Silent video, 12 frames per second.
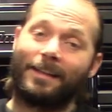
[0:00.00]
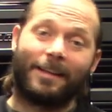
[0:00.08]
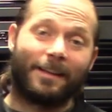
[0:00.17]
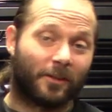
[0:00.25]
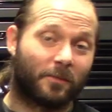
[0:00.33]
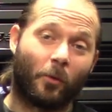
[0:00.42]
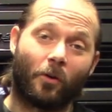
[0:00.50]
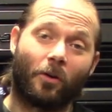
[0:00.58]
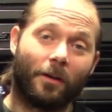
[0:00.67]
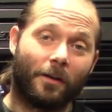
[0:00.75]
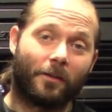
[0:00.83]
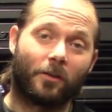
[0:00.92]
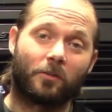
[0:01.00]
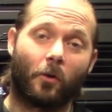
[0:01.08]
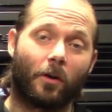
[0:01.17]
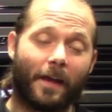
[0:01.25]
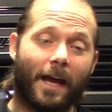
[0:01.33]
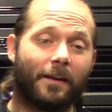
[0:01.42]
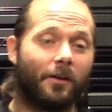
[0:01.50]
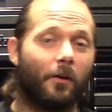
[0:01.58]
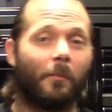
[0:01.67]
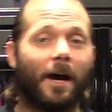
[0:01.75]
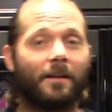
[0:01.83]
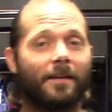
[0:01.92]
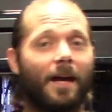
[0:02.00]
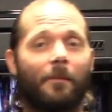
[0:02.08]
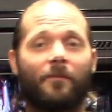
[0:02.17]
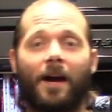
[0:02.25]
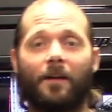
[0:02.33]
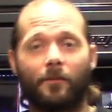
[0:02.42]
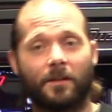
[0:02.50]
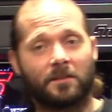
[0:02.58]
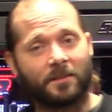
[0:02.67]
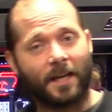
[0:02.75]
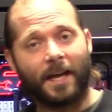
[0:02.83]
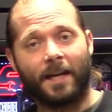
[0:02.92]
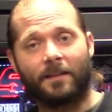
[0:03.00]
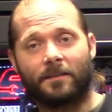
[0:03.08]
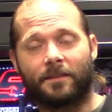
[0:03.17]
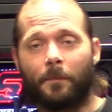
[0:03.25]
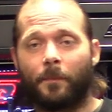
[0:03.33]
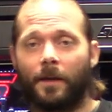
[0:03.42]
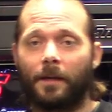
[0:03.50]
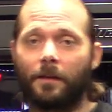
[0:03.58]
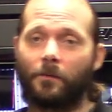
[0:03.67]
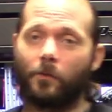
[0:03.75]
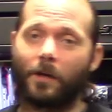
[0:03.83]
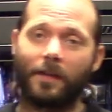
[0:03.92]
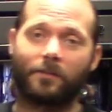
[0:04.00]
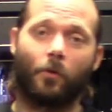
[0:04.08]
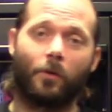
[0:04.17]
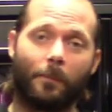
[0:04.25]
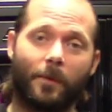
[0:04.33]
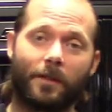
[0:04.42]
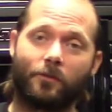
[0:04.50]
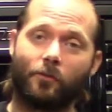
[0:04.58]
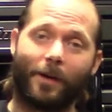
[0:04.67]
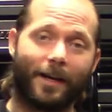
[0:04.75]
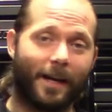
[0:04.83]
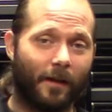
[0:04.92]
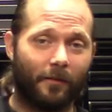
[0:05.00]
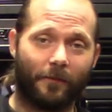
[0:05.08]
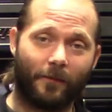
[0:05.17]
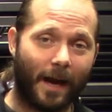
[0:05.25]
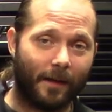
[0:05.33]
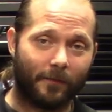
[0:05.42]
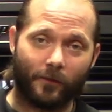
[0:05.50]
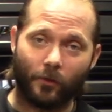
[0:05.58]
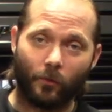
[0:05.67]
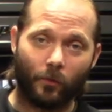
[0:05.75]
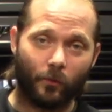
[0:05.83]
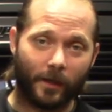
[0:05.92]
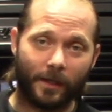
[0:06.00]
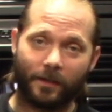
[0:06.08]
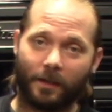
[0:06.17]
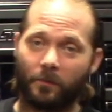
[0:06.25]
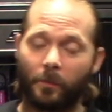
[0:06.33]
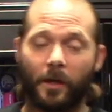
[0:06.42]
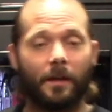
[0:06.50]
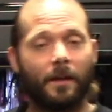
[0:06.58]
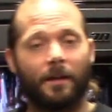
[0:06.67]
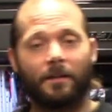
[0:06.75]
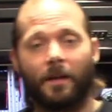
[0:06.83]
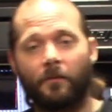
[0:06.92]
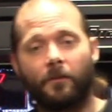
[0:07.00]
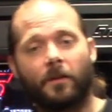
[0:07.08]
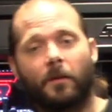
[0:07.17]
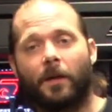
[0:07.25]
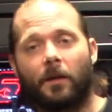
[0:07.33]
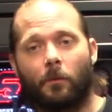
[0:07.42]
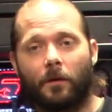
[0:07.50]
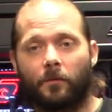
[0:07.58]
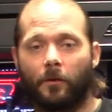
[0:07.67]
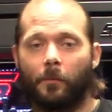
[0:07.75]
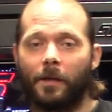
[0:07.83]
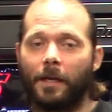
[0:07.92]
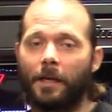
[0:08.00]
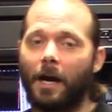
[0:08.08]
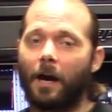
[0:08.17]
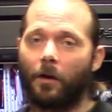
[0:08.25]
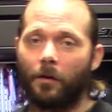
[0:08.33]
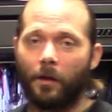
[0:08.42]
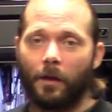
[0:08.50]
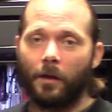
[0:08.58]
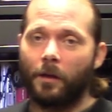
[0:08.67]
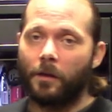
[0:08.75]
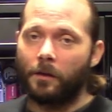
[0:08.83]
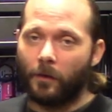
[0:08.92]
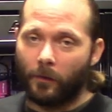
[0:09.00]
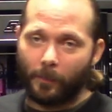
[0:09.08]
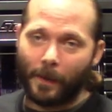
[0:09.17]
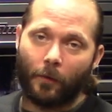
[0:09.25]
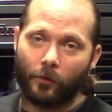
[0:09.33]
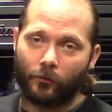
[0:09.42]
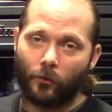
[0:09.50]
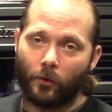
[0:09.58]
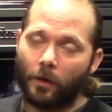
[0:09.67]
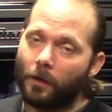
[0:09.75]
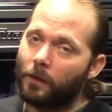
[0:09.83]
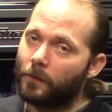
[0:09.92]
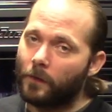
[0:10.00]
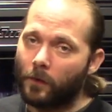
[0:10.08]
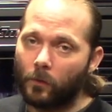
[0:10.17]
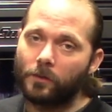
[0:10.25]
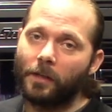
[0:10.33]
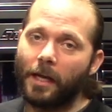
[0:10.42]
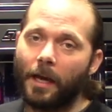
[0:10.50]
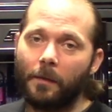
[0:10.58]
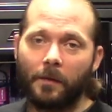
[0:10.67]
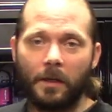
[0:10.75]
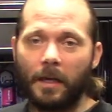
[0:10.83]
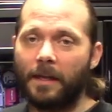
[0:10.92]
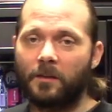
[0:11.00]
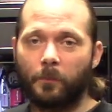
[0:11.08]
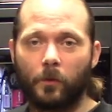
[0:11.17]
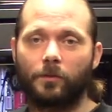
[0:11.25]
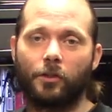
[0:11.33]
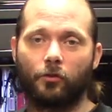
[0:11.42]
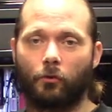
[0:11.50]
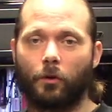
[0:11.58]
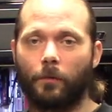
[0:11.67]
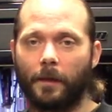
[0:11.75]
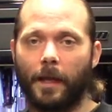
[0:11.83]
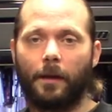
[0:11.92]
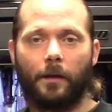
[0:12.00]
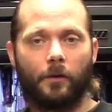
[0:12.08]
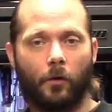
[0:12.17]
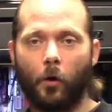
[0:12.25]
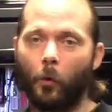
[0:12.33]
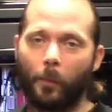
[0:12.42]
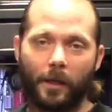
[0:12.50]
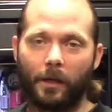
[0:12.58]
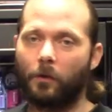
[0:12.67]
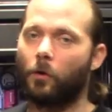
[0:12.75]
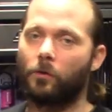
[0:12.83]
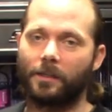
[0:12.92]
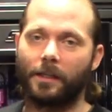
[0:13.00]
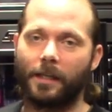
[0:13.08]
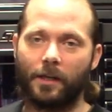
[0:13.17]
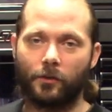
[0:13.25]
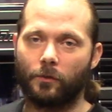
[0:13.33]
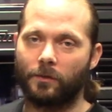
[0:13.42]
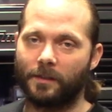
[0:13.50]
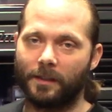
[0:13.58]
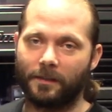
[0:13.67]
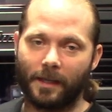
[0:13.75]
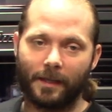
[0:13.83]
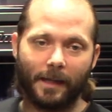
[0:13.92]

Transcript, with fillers: there's more to that. You know, my top 5 reasons I hate this Epic. If you guys own Epics, you might have 5 new reasons, but definitely the big ones for me are, you know, the power drawer, the no slam. It's mostly drawer related, you know, opening, closing issues, things like